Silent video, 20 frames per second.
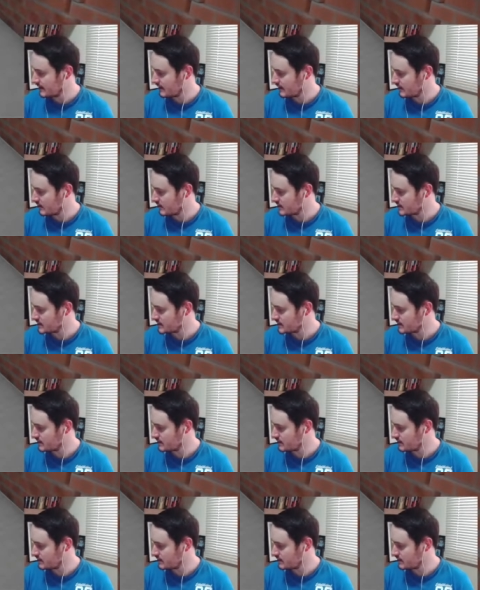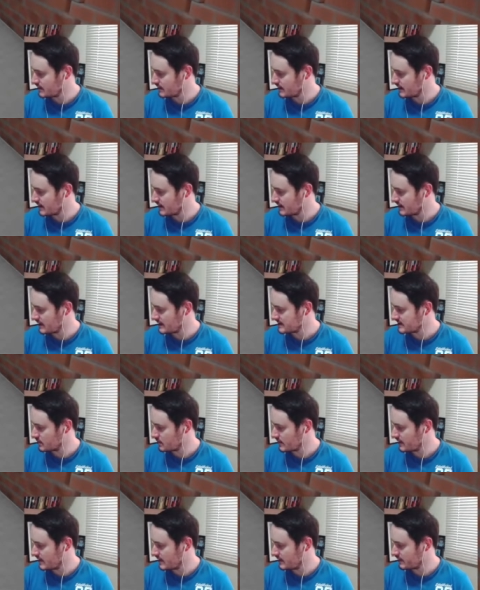Also, there is a
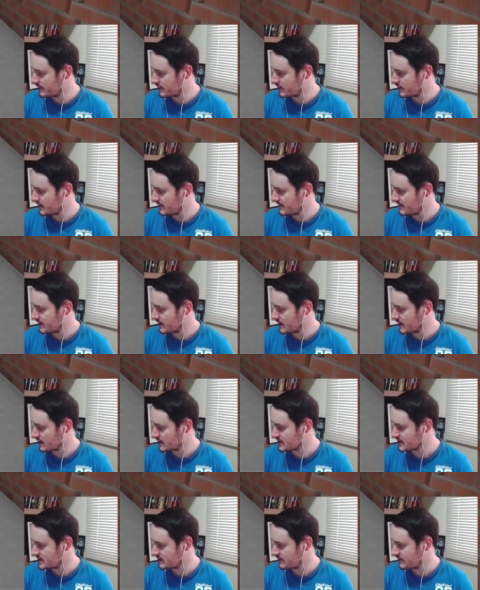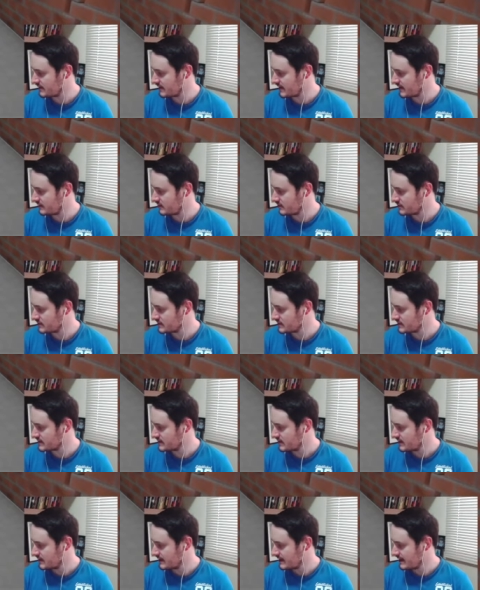way of creating custom variables.
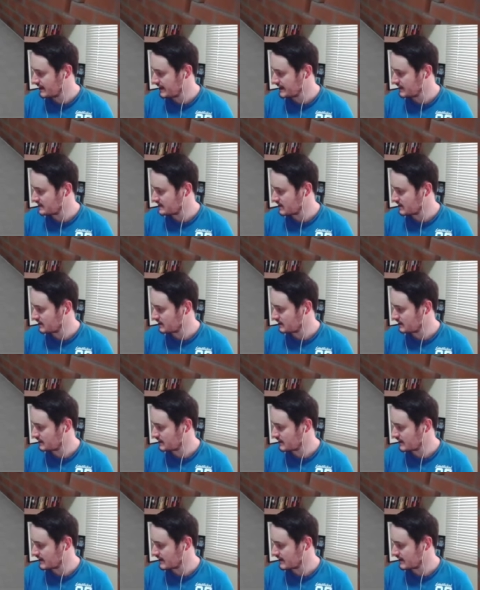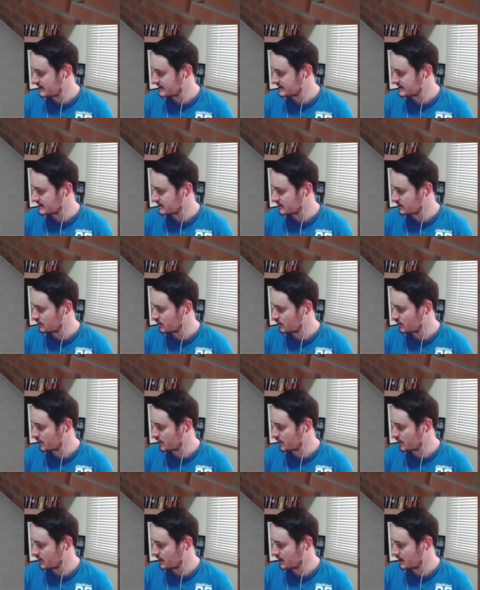Acert has a
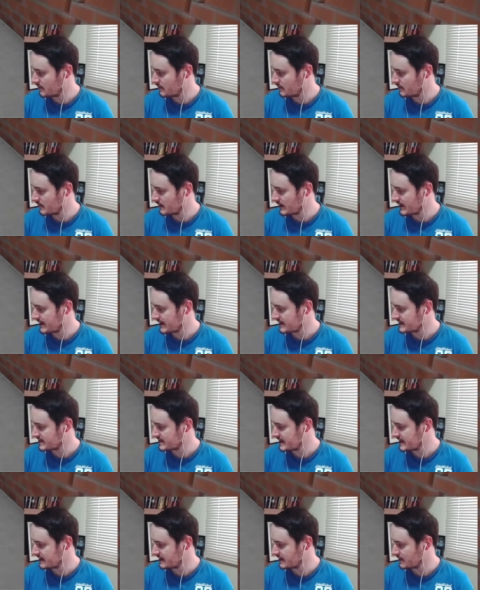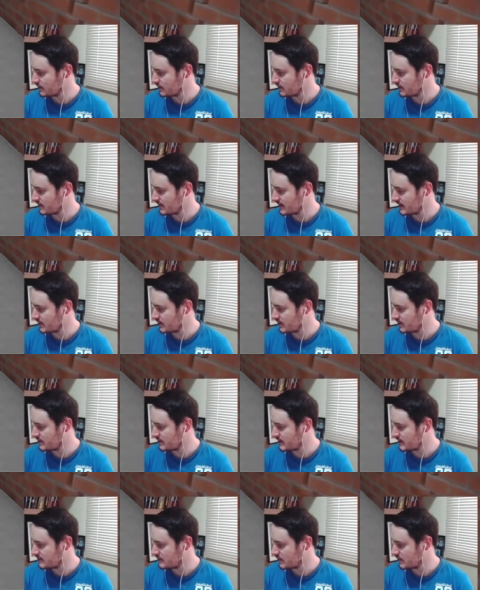tutorial on it, but like I said, I don't think you
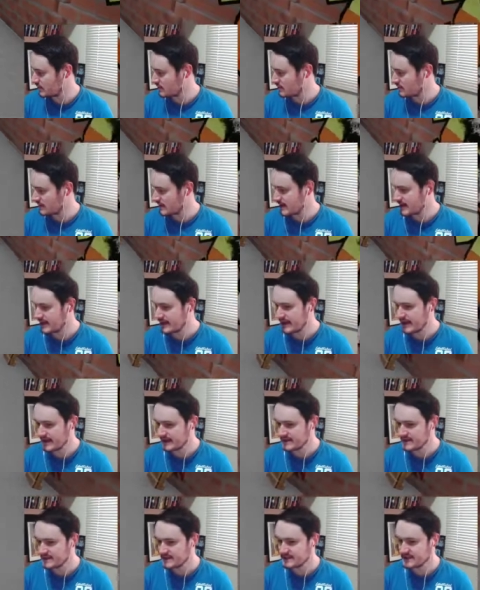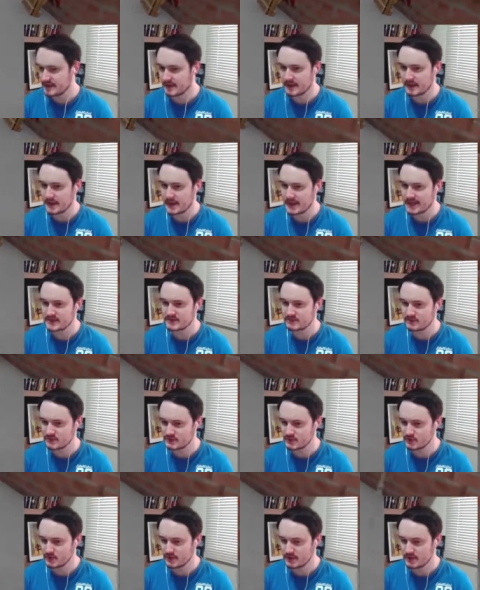need more. Yeah, I guess it's like a last
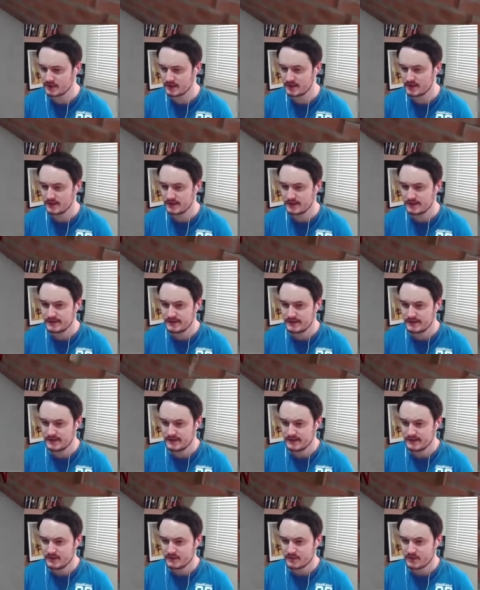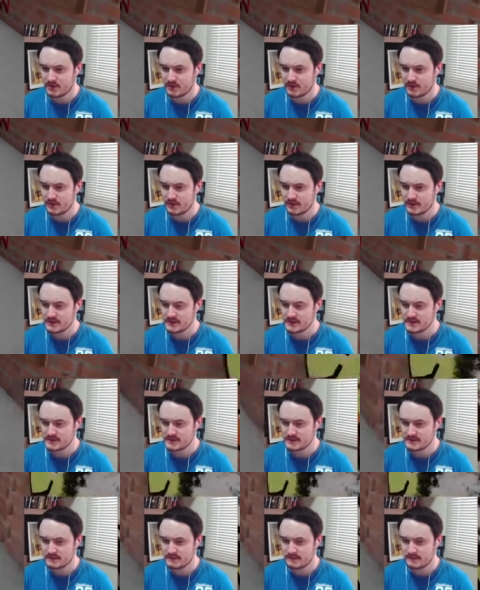resort,
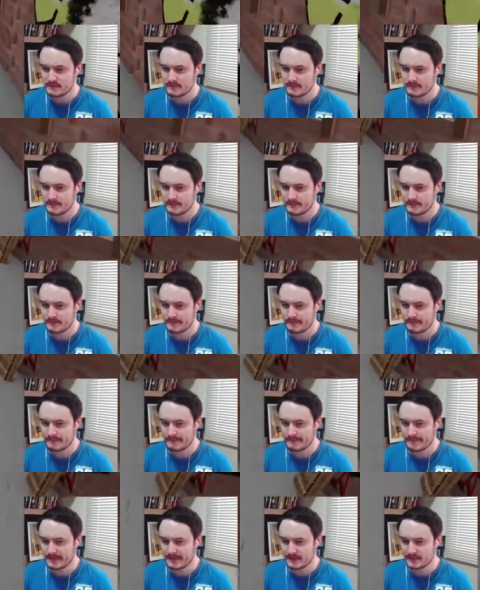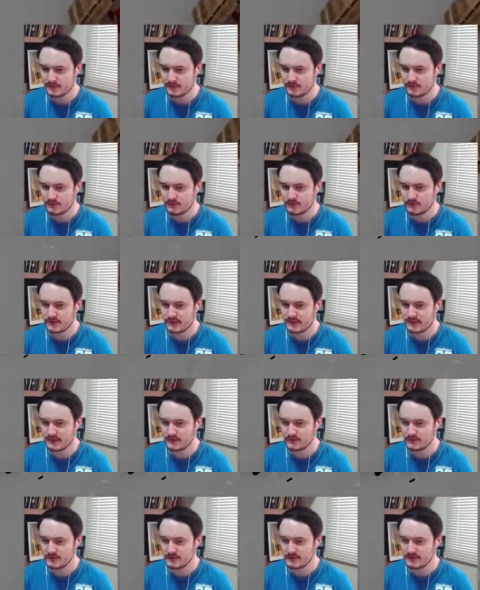because I do think
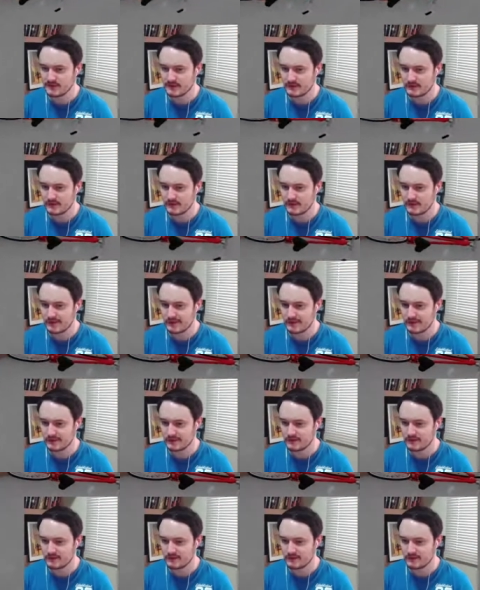I'll need a lot